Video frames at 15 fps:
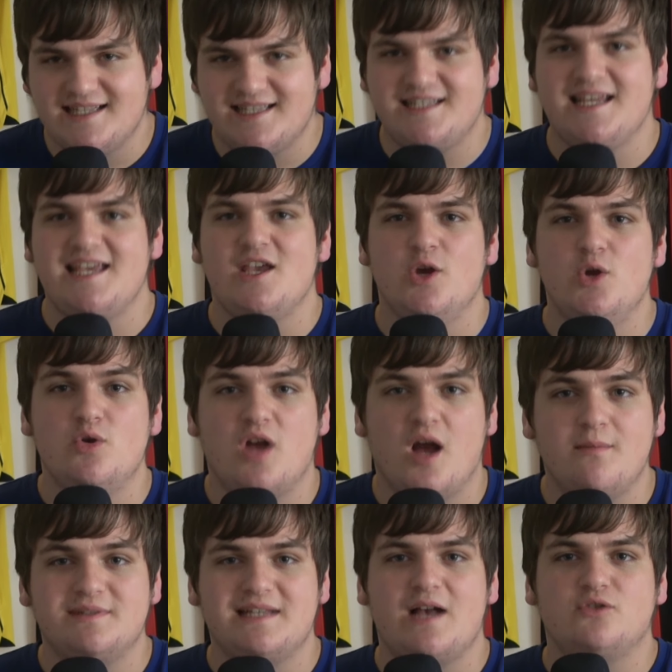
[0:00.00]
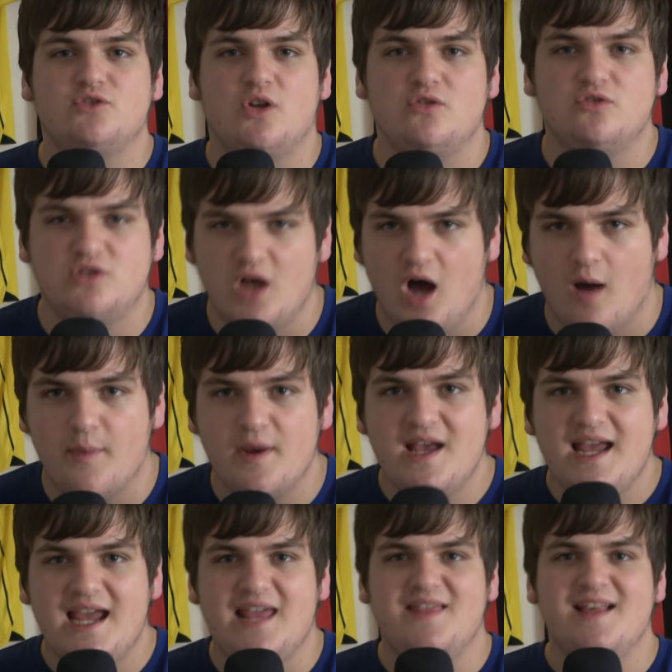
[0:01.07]
Let's see who comes out on
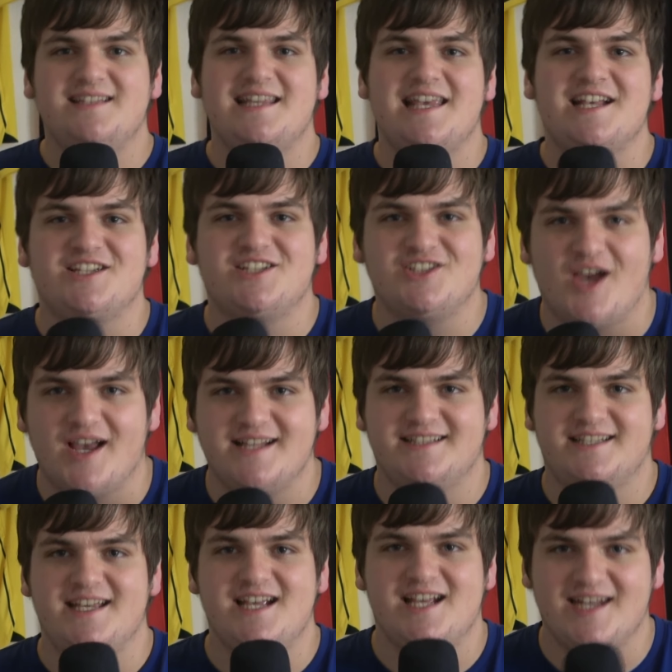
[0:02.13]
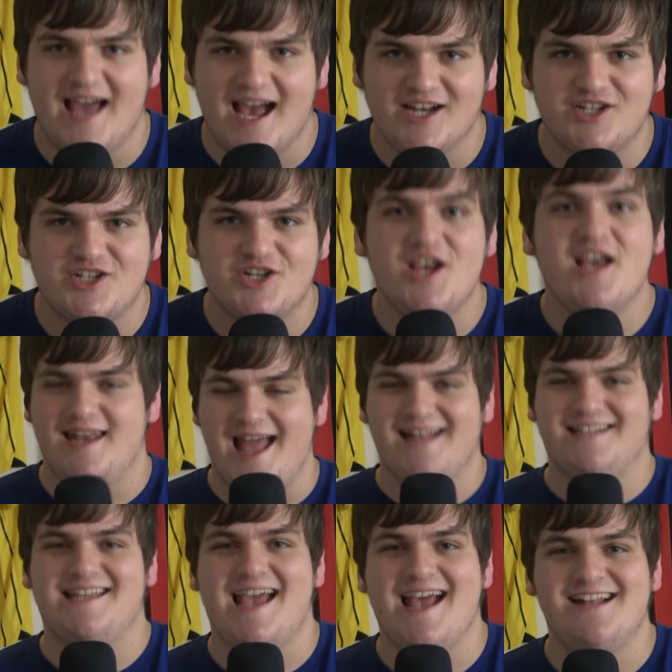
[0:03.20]
top in this exciting clash.
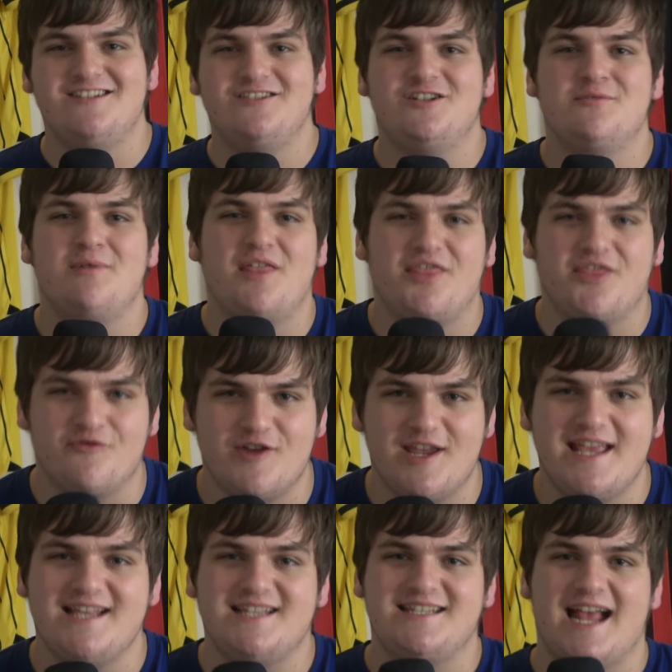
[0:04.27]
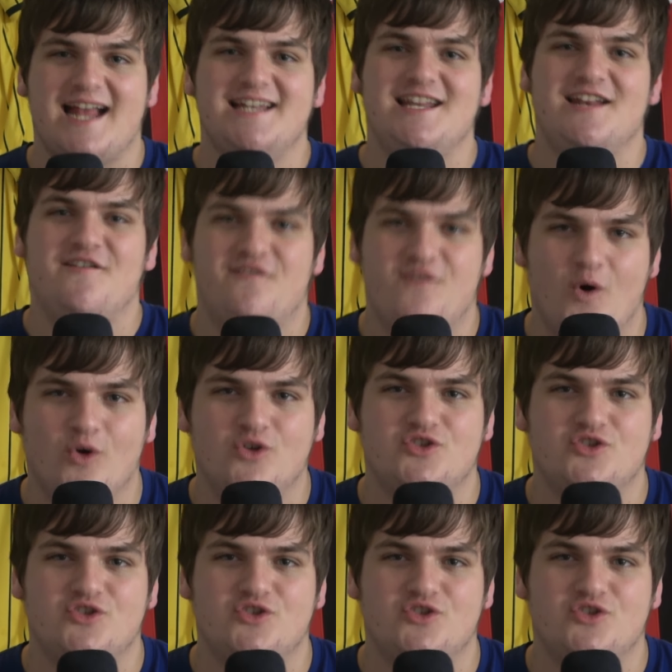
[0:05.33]
Let's head to a three-standard